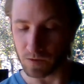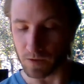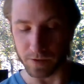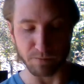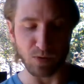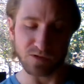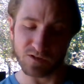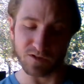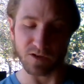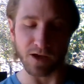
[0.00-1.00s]
like most
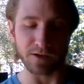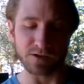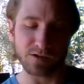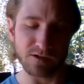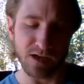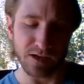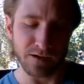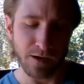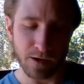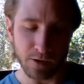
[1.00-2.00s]
societies
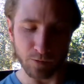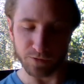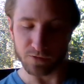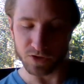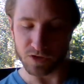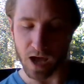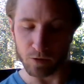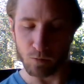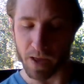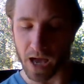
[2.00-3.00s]
today, with their
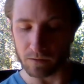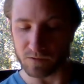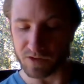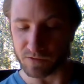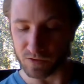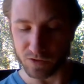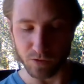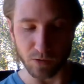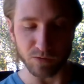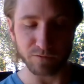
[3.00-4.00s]
shadow battles and their
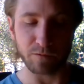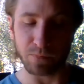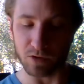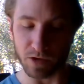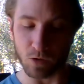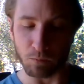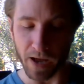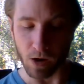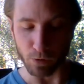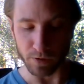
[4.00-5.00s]
struggles for political
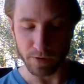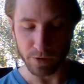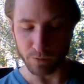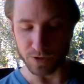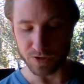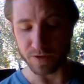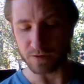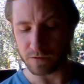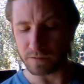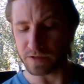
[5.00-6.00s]
power, which they
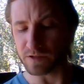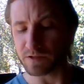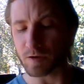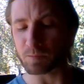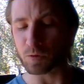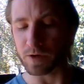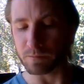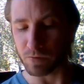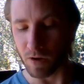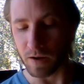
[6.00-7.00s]
treat as some
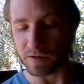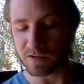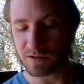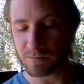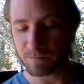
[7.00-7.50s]
great prize.